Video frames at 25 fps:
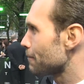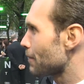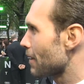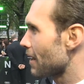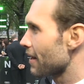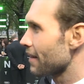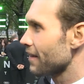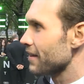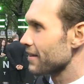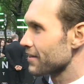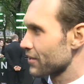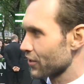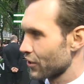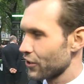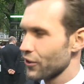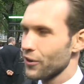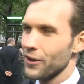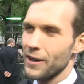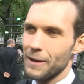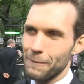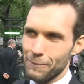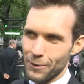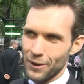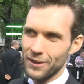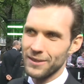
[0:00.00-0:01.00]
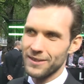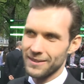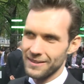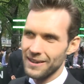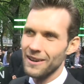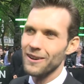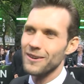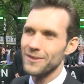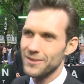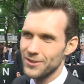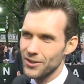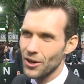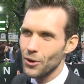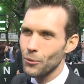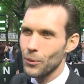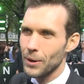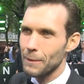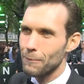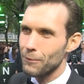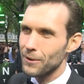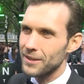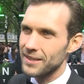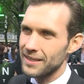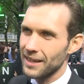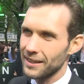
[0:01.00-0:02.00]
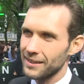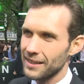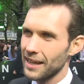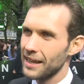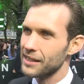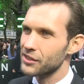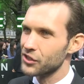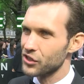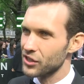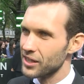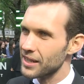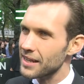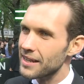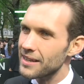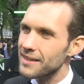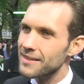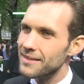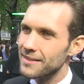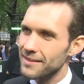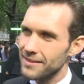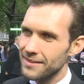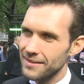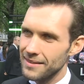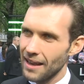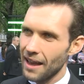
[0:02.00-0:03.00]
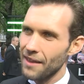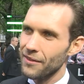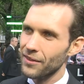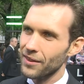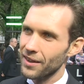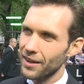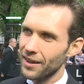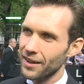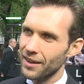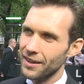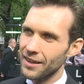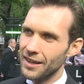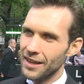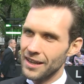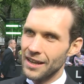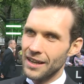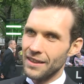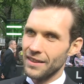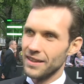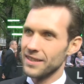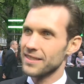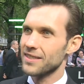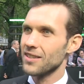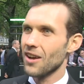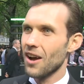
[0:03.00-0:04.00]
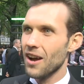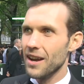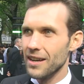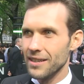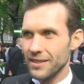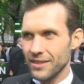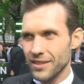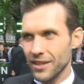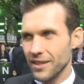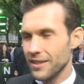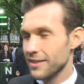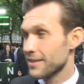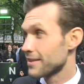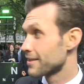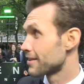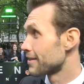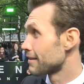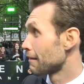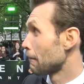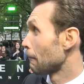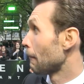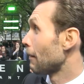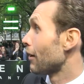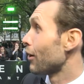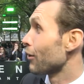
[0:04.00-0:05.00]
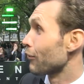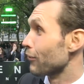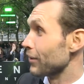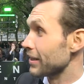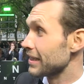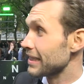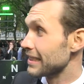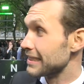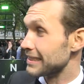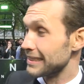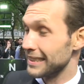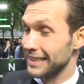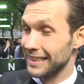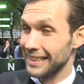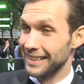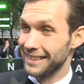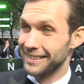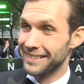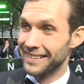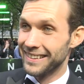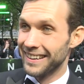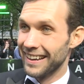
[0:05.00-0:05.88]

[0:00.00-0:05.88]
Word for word: part of the security personnel, so we protect the engineers and the scientists. Oh, Ridley's here.